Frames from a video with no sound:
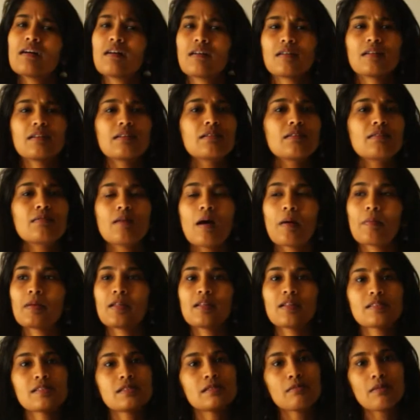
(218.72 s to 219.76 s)

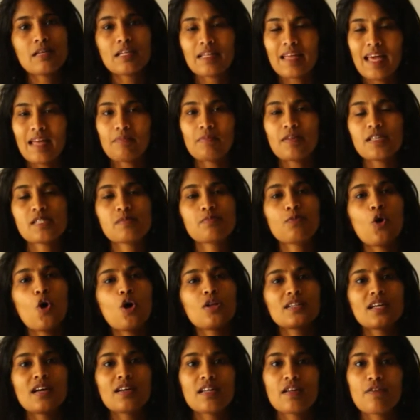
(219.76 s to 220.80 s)
it can be
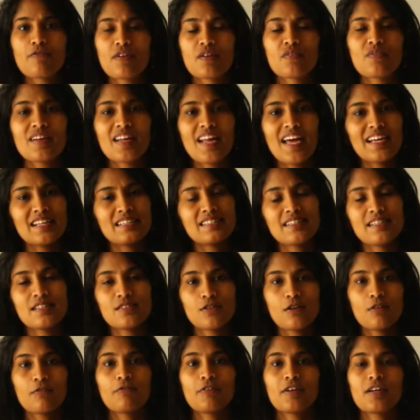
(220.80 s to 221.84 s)
small, there are different varieties
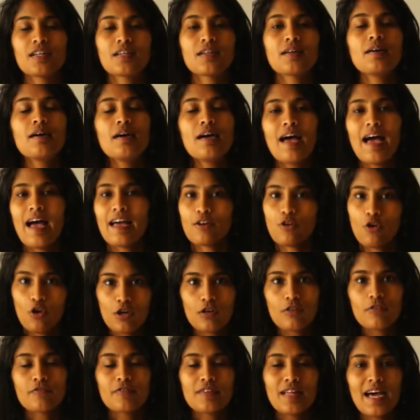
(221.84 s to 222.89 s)
of it and all
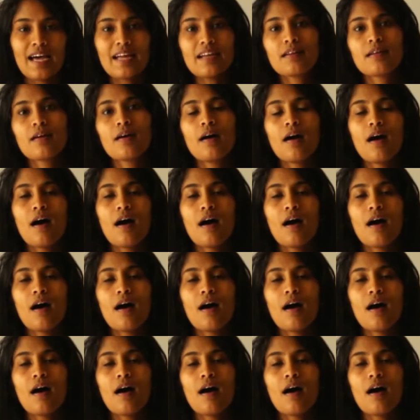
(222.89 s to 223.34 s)
of that,